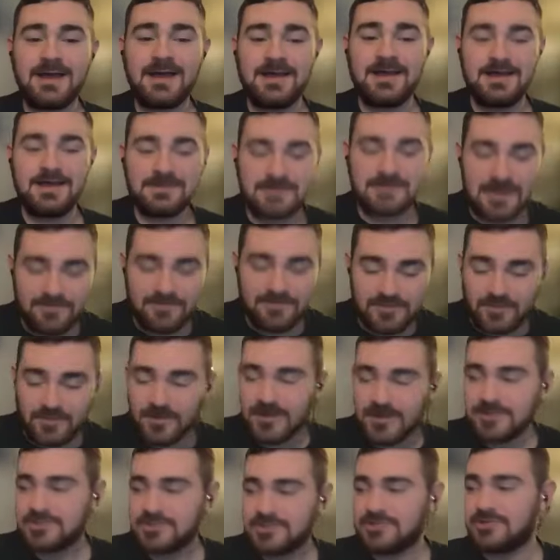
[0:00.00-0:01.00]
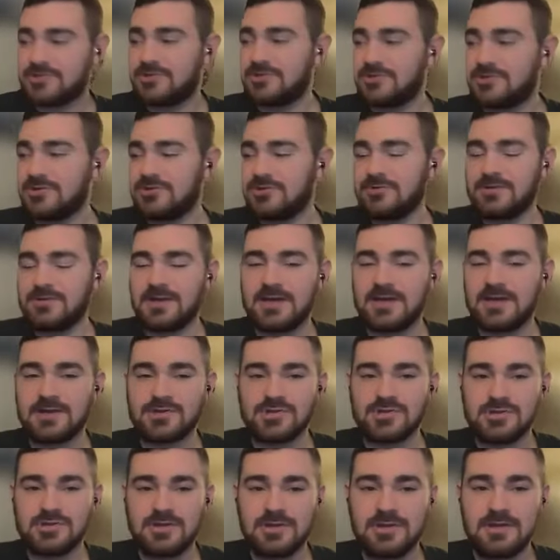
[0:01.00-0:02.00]
I had never watched Dune
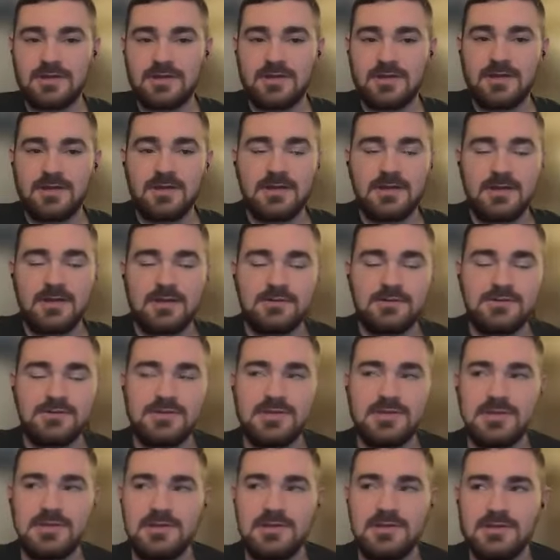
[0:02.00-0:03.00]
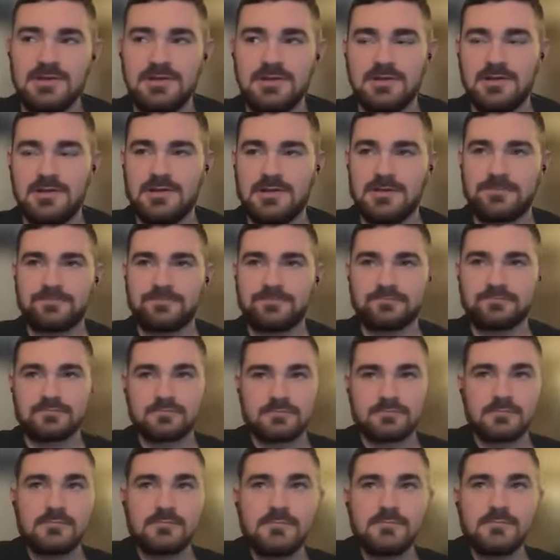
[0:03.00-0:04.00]
actually until
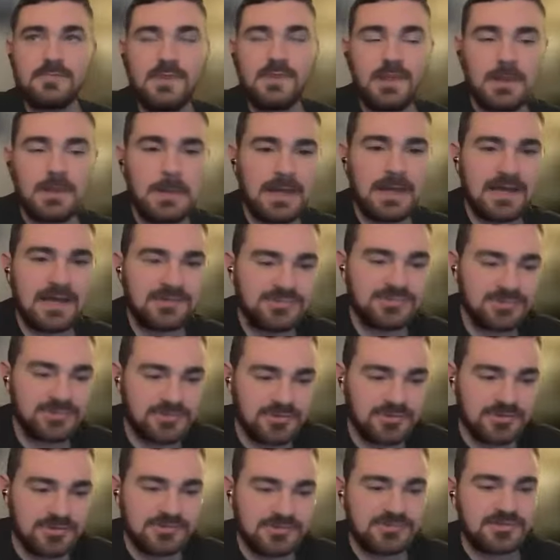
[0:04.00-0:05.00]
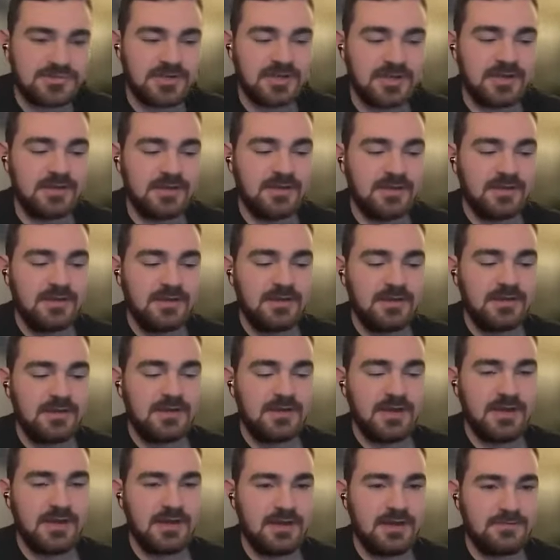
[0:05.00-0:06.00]
last Thursday,
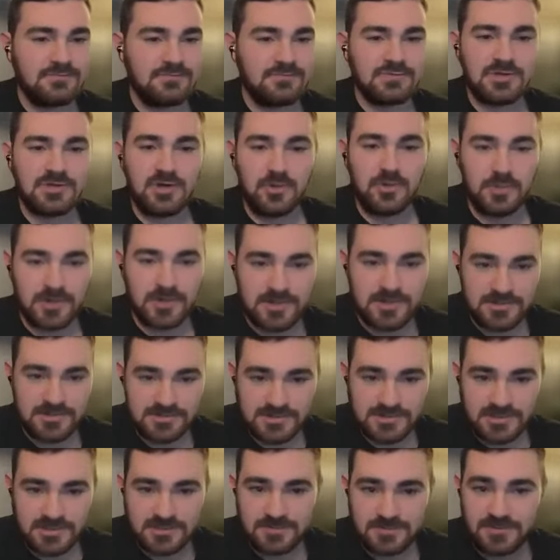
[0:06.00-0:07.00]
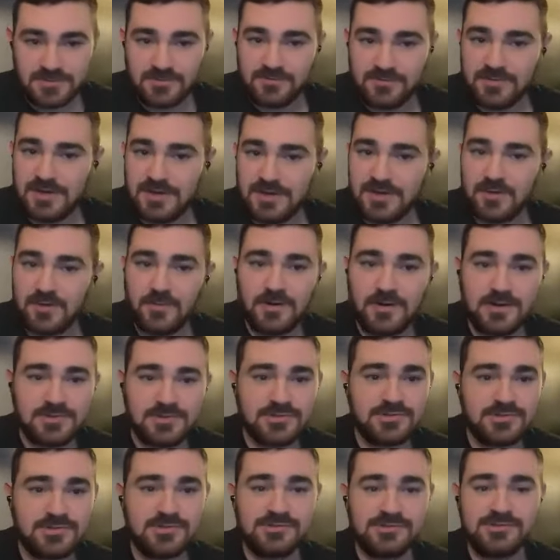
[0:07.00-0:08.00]
and coworkers telling me you've got to
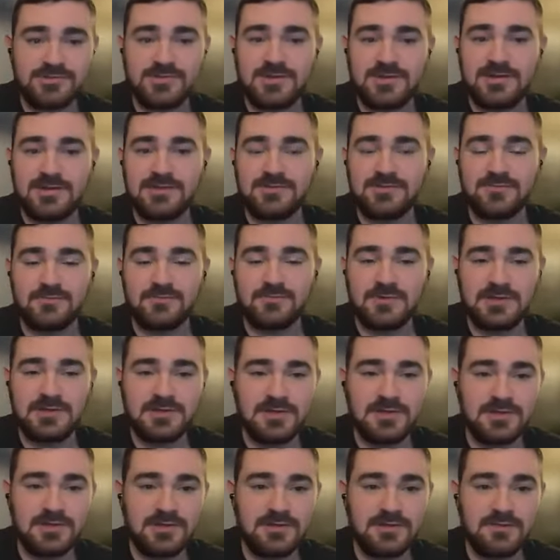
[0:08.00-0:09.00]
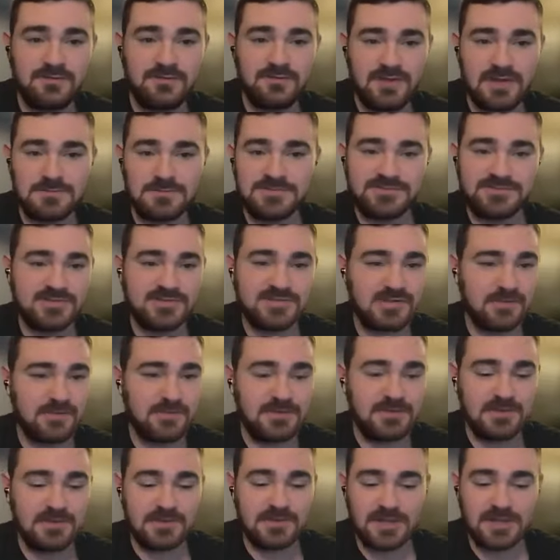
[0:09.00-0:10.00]
watch this thing. It's really good. Families
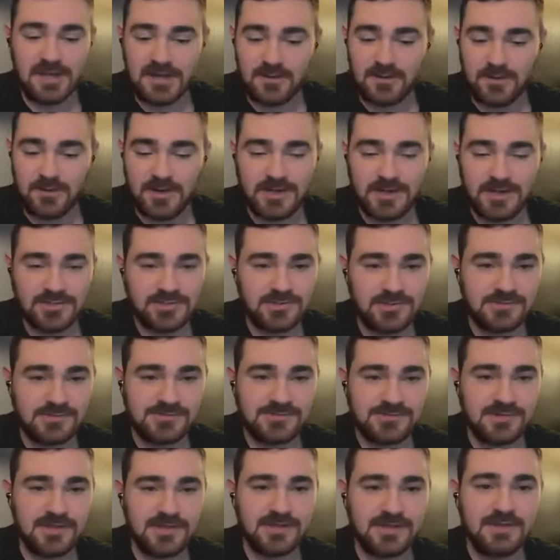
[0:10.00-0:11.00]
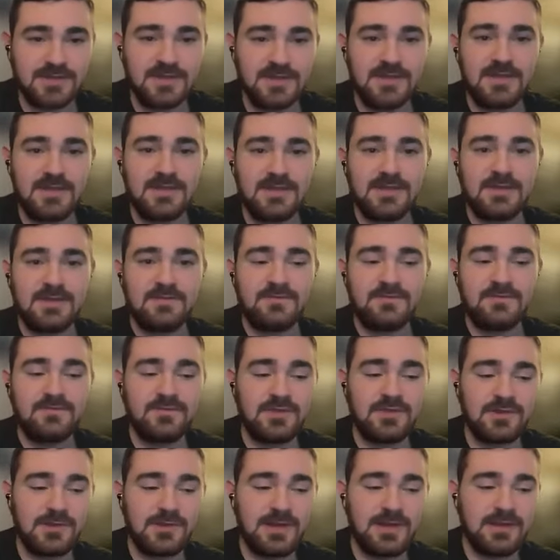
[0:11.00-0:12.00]
telling me you got to watch this thing.
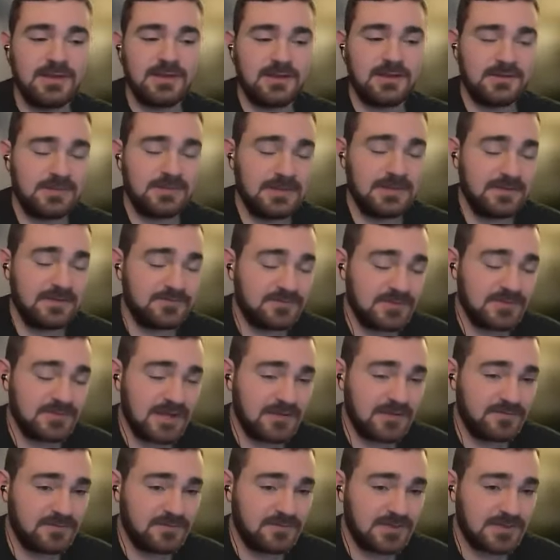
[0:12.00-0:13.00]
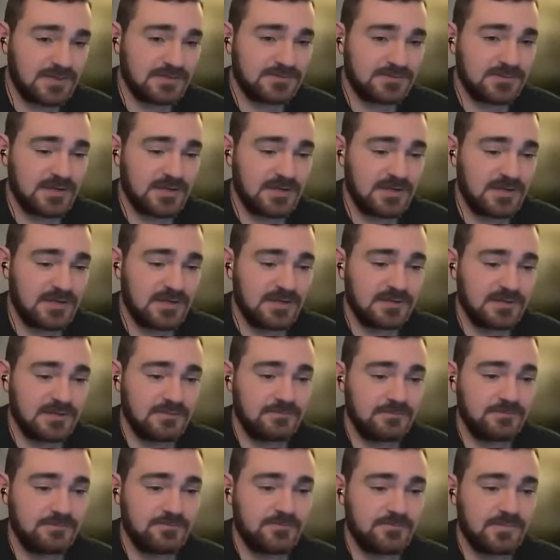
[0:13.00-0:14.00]
They're like, it leaves Netflix
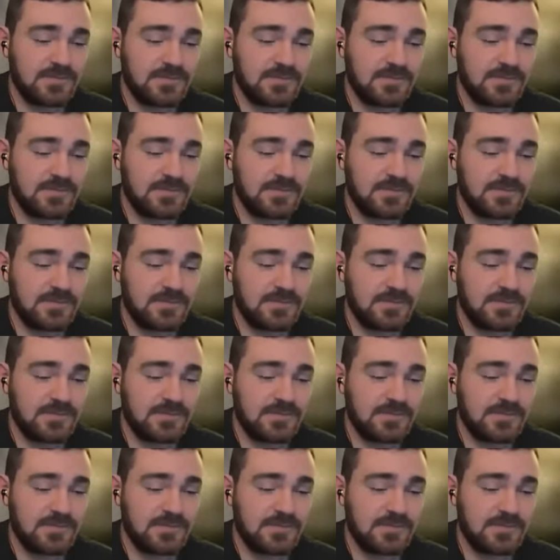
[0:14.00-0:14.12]
on